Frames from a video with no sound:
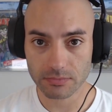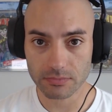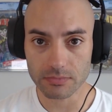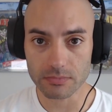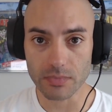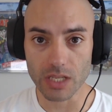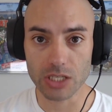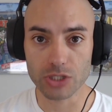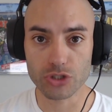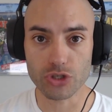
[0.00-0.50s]

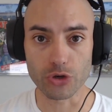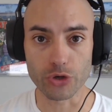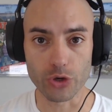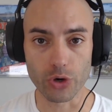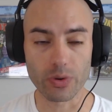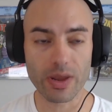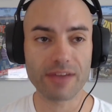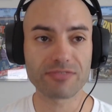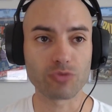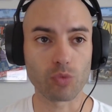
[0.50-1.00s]
so you don't
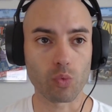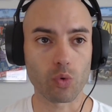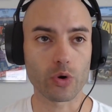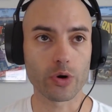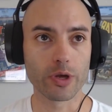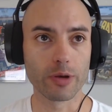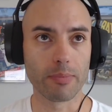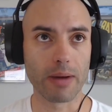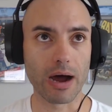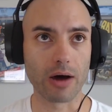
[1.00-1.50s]
have to worry
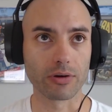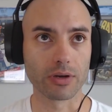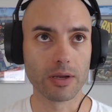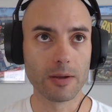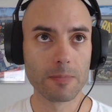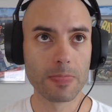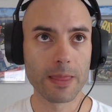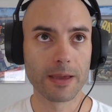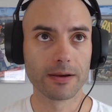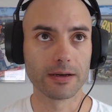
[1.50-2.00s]
about
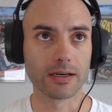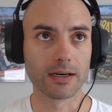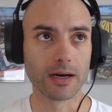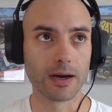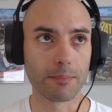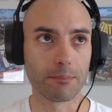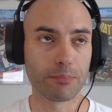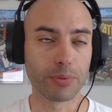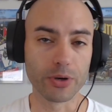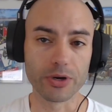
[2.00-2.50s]

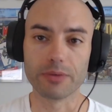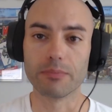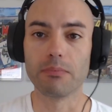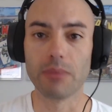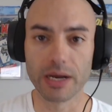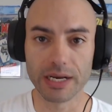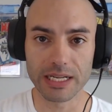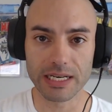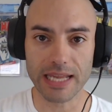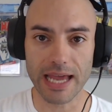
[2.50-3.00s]
putting money
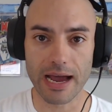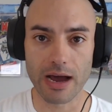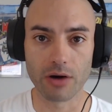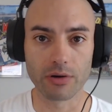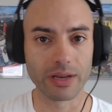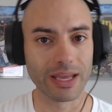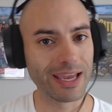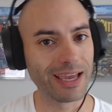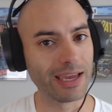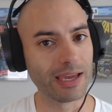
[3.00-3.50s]
down
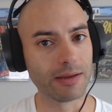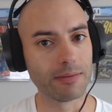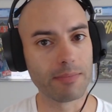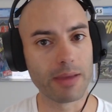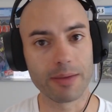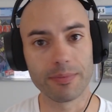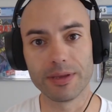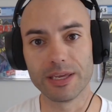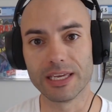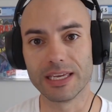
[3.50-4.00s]
and
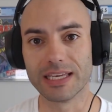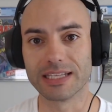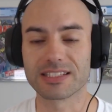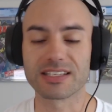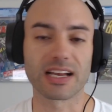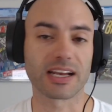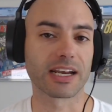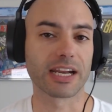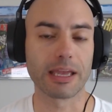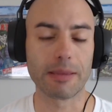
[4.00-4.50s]
maybe it's not going
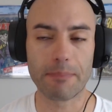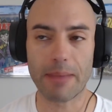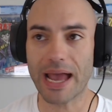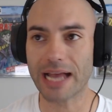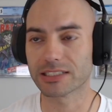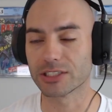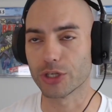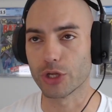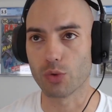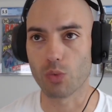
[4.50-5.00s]
to get backed and
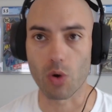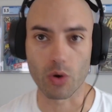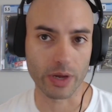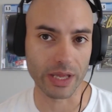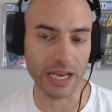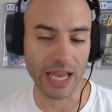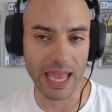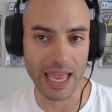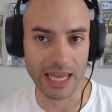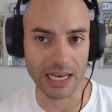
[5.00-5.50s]
you won't get
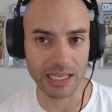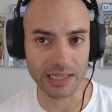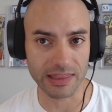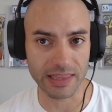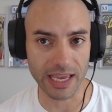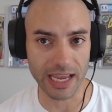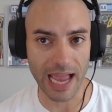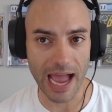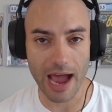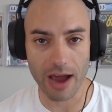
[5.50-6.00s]
anything
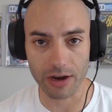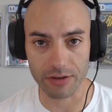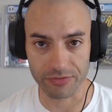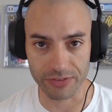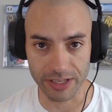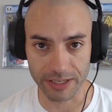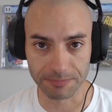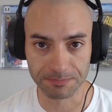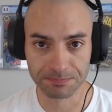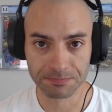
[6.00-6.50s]
out of it
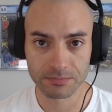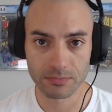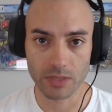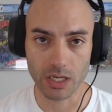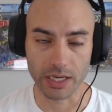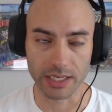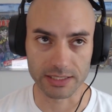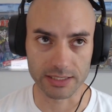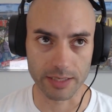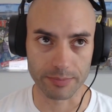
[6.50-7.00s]

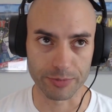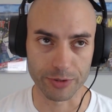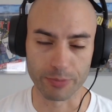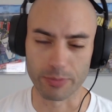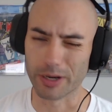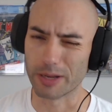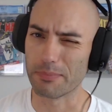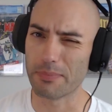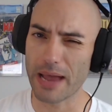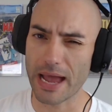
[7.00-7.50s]
except your money
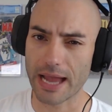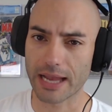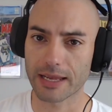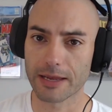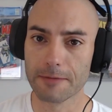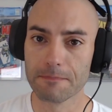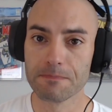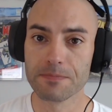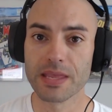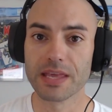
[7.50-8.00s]
back.
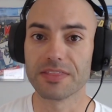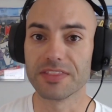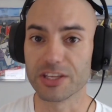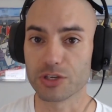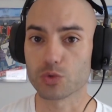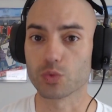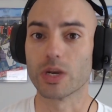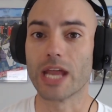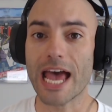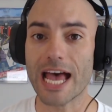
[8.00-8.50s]
This one
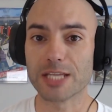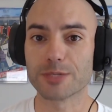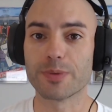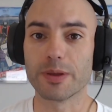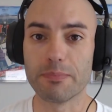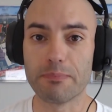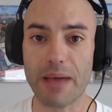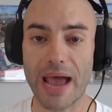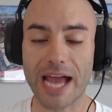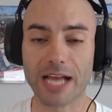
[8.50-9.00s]
has been
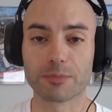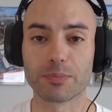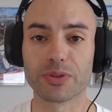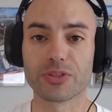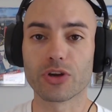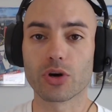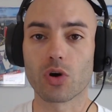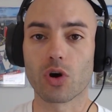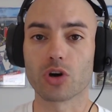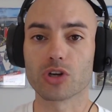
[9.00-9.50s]
backed, but there
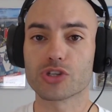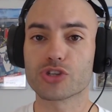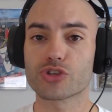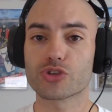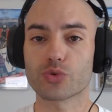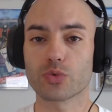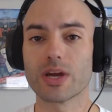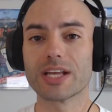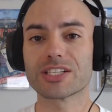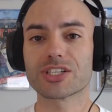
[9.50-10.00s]
are
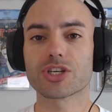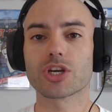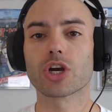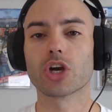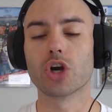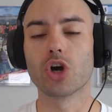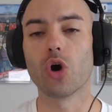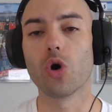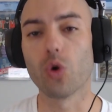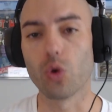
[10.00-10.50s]
stretch
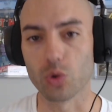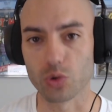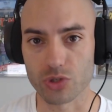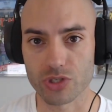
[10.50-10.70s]
goals